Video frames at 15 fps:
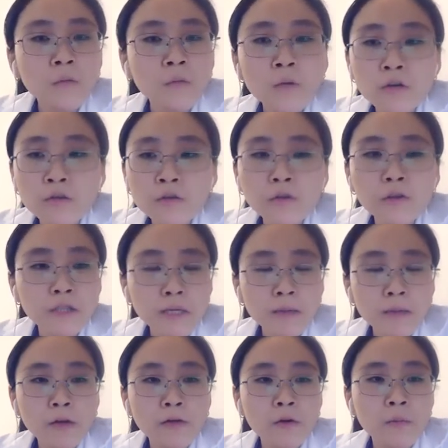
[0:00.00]
We also looked
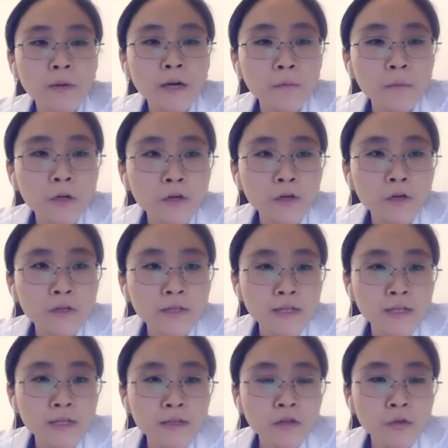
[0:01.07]
at other biomarkers,
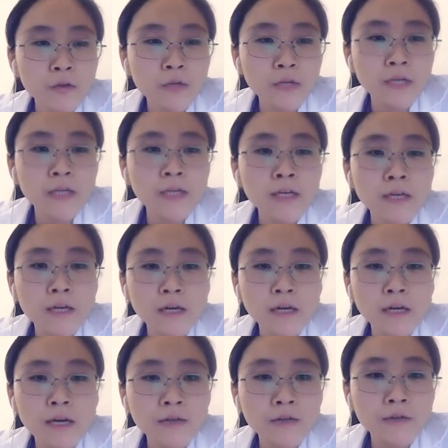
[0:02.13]
including
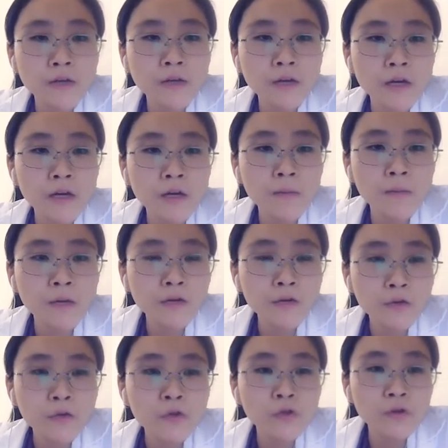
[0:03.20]

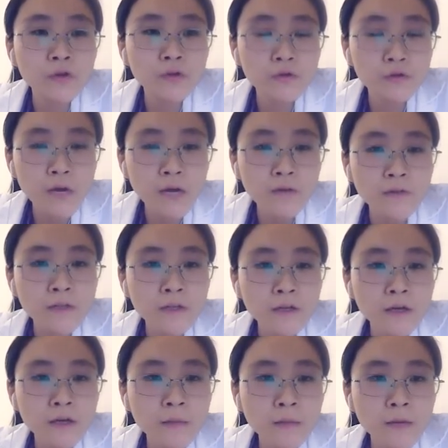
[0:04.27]
neuro-derived
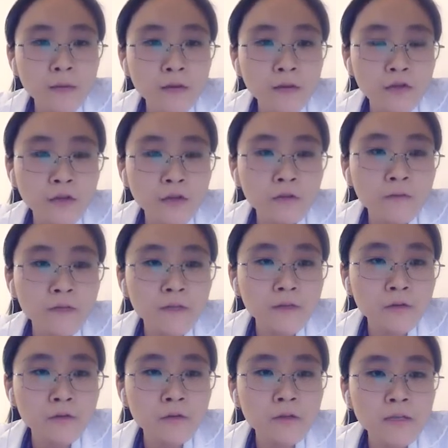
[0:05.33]
extracellular
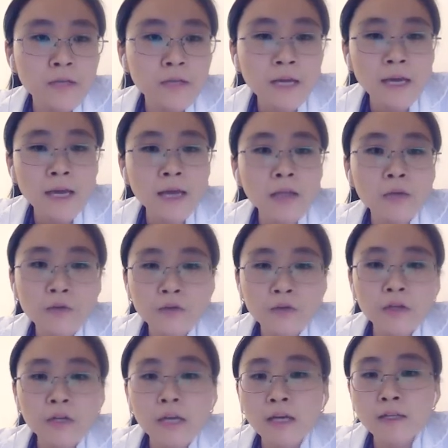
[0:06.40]
vesicles, and there was
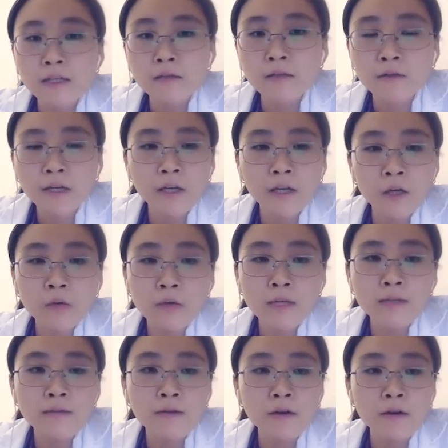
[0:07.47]
a significant
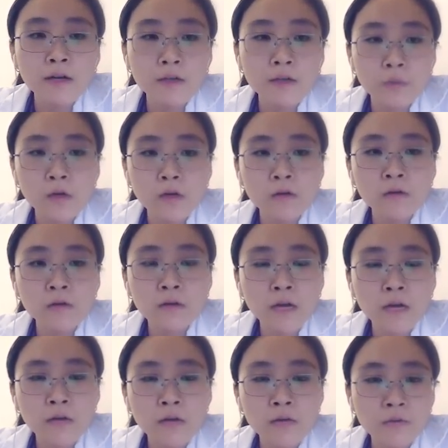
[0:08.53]
increase there as well
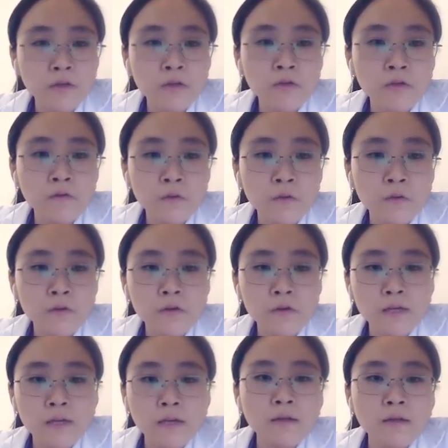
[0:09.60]
as a result of focused
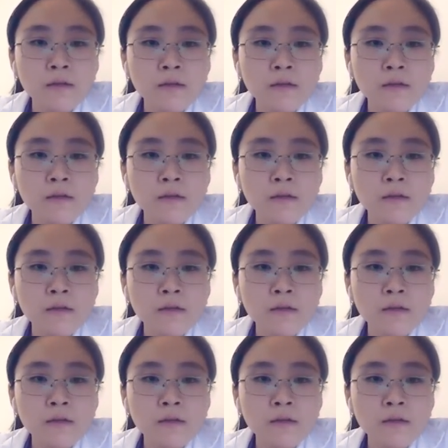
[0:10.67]
ultrasound.